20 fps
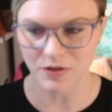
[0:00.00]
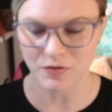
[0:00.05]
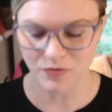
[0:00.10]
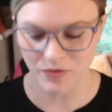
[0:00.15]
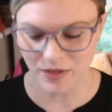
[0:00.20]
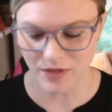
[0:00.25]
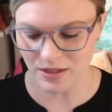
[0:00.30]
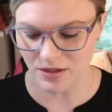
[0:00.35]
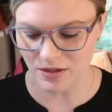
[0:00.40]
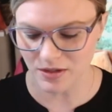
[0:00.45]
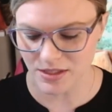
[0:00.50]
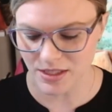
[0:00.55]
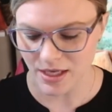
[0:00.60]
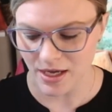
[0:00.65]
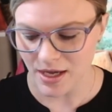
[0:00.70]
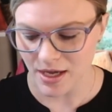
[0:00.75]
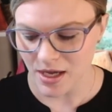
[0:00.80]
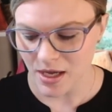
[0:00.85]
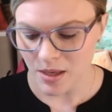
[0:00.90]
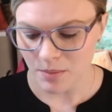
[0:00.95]
fields
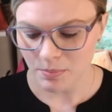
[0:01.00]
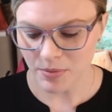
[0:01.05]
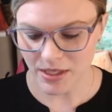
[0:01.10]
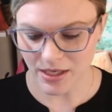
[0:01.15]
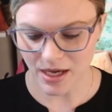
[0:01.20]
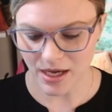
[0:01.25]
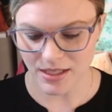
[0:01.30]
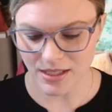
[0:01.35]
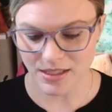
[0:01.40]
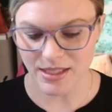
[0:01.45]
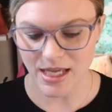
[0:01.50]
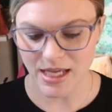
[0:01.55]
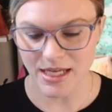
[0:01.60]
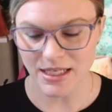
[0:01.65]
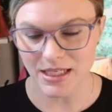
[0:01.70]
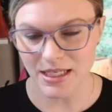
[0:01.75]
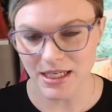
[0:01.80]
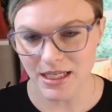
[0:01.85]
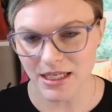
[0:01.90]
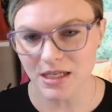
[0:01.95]
because they
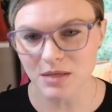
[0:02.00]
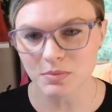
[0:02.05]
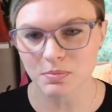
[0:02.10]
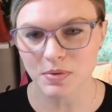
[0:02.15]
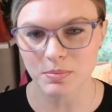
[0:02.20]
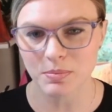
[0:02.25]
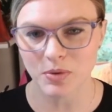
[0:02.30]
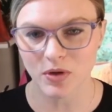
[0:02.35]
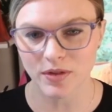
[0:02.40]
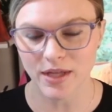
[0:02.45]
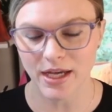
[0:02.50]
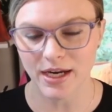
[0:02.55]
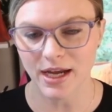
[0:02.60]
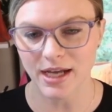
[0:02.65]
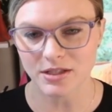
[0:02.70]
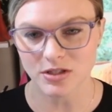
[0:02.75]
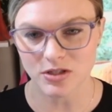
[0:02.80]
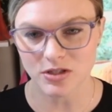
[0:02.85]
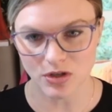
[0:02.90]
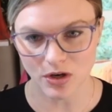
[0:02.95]
needed people that
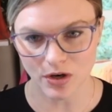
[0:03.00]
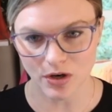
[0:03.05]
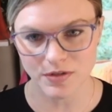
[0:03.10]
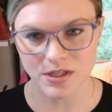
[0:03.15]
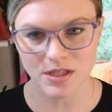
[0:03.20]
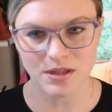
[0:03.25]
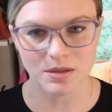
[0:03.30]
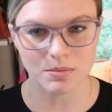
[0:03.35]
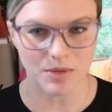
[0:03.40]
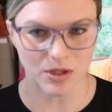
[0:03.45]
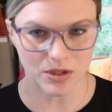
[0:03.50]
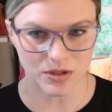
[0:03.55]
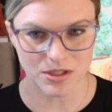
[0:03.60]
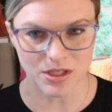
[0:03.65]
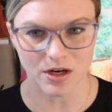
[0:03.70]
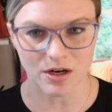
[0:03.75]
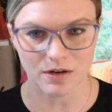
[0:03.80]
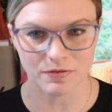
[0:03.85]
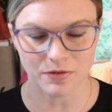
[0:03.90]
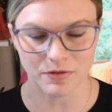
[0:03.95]
had served in the
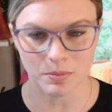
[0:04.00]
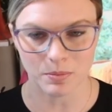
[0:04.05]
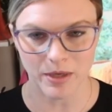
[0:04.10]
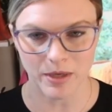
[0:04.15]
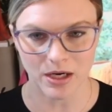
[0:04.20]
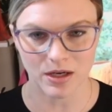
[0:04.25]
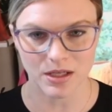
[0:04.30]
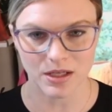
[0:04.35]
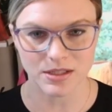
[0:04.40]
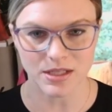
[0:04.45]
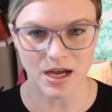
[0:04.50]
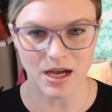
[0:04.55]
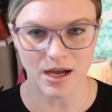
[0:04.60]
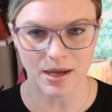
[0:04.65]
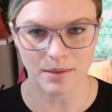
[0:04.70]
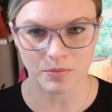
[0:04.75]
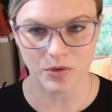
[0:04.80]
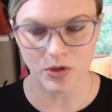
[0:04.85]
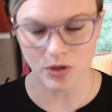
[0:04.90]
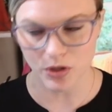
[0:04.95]
military for a period of
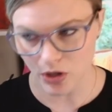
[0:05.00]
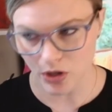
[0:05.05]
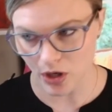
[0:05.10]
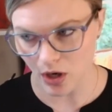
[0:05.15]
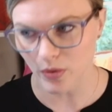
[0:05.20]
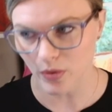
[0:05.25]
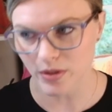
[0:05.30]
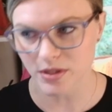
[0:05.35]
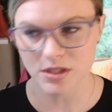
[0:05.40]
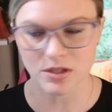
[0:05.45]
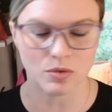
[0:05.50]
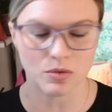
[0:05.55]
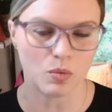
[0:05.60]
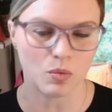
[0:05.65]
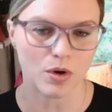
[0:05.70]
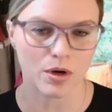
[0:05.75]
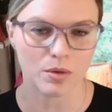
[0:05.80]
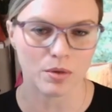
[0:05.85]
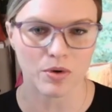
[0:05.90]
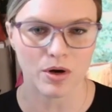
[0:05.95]
time, could go into the
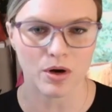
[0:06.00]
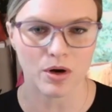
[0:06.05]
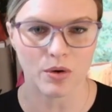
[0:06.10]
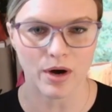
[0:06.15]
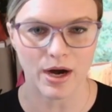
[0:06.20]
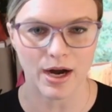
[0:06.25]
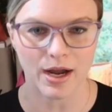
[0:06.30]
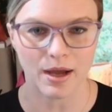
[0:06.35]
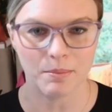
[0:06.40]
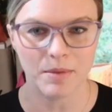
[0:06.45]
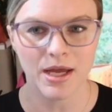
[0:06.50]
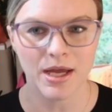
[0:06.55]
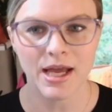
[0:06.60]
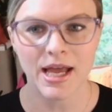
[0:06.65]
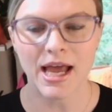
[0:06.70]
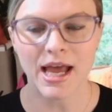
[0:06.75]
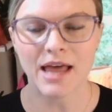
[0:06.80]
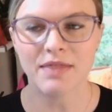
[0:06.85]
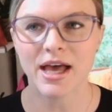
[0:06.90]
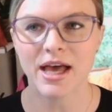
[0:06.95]
warrant program,
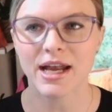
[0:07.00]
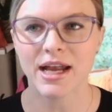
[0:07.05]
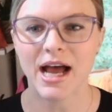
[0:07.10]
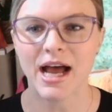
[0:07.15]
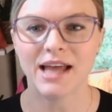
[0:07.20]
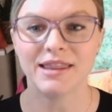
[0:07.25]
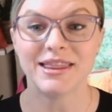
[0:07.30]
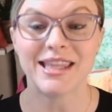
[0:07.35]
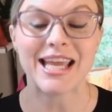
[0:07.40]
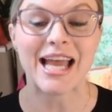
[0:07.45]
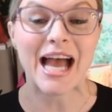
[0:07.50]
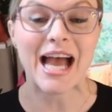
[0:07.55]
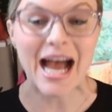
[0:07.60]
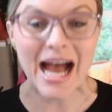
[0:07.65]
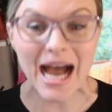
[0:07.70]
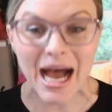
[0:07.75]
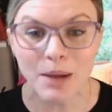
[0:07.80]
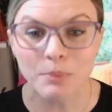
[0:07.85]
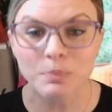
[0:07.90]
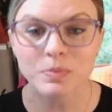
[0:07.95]
and that had the
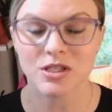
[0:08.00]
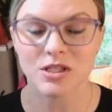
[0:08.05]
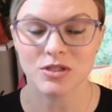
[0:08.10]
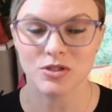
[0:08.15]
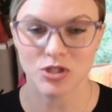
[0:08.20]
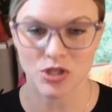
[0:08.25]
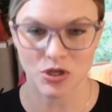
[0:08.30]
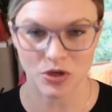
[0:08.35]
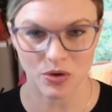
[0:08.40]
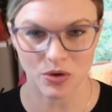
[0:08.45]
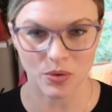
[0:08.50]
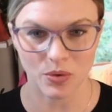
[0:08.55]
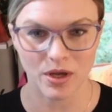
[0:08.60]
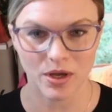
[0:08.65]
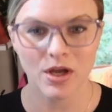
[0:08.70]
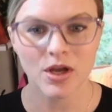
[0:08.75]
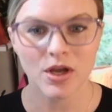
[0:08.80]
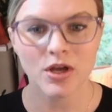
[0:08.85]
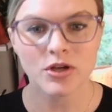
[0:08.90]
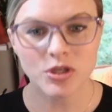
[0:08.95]
aptitude
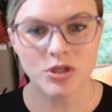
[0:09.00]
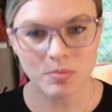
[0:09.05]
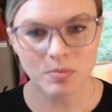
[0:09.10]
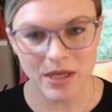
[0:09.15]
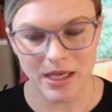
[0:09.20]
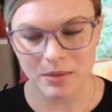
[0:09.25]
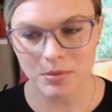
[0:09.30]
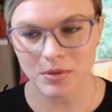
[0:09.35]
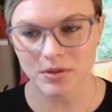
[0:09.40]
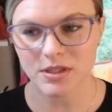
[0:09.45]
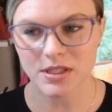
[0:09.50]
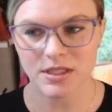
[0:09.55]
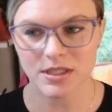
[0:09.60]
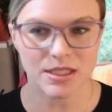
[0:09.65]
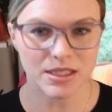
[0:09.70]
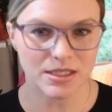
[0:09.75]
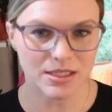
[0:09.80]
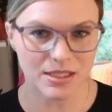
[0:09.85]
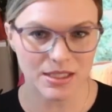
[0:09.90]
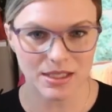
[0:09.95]
to be able to
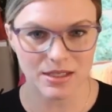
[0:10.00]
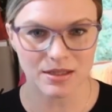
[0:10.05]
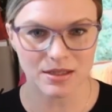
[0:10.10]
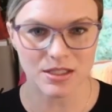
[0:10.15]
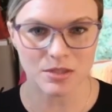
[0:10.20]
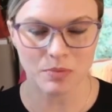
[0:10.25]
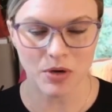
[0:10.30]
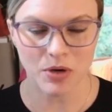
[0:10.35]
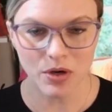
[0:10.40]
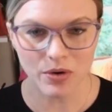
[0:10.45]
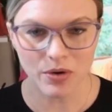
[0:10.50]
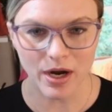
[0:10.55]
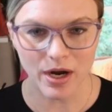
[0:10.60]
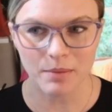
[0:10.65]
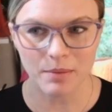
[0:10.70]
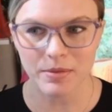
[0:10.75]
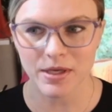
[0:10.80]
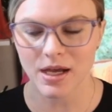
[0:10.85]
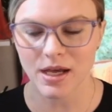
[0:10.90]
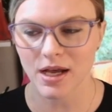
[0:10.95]
succeed in this
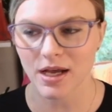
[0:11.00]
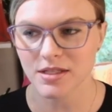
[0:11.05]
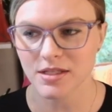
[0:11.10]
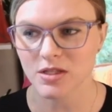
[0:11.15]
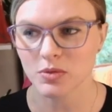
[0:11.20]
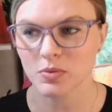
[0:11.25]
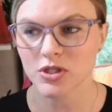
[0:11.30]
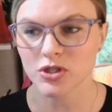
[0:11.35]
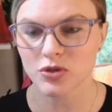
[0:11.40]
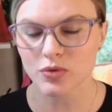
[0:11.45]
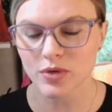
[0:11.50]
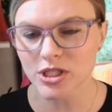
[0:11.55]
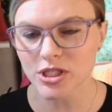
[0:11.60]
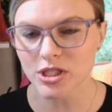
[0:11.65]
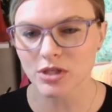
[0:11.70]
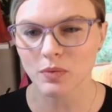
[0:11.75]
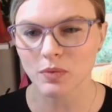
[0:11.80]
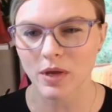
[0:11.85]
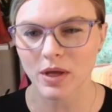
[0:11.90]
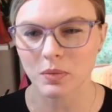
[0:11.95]
program because the
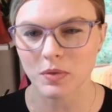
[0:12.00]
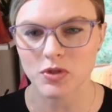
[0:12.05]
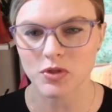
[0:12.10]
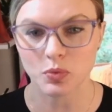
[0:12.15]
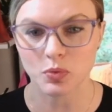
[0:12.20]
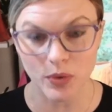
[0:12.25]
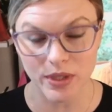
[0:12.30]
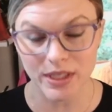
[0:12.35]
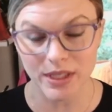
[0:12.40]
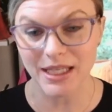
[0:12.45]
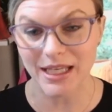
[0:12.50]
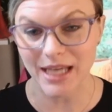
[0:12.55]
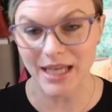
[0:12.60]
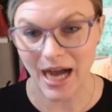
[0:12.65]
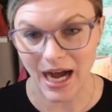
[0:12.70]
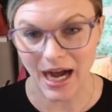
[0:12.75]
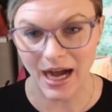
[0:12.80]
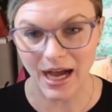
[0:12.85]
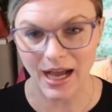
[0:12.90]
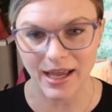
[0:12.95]
attrition rate was really
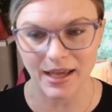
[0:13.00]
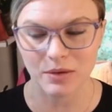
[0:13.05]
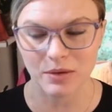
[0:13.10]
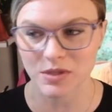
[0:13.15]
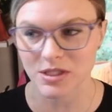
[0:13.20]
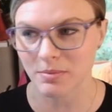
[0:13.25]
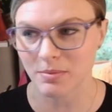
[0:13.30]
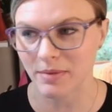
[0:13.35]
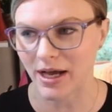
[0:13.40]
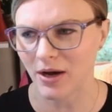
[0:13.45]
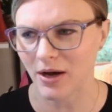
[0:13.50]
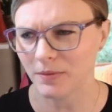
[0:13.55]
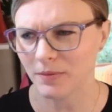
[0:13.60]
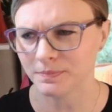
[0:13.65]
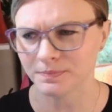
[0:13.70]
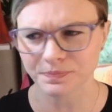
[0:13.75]
high. It was about